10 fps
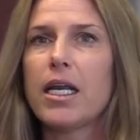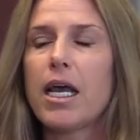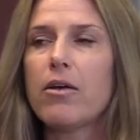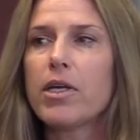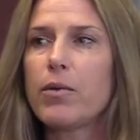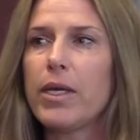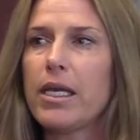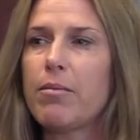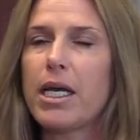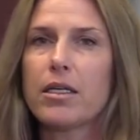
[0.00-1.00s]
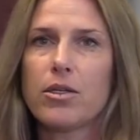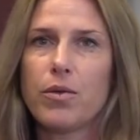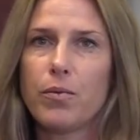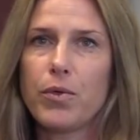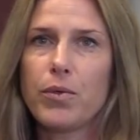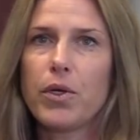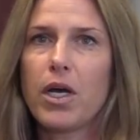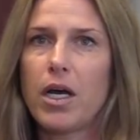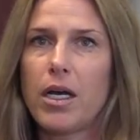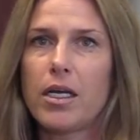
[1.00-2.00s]
and how can we get back to the root
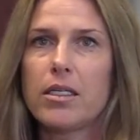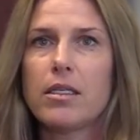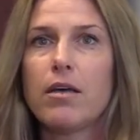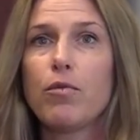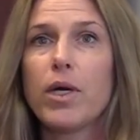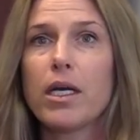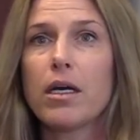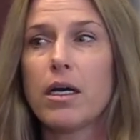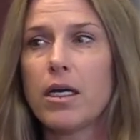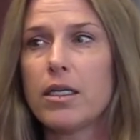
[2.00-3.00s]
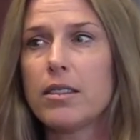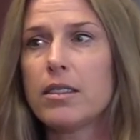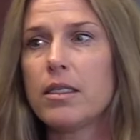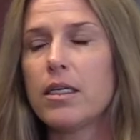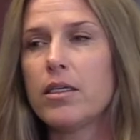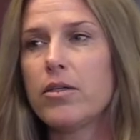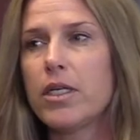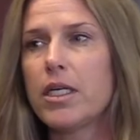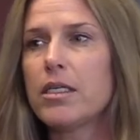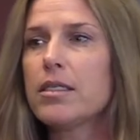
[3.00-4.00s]
cause of what caused the
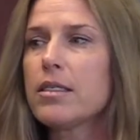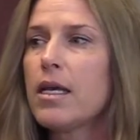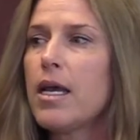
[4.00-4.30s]
illness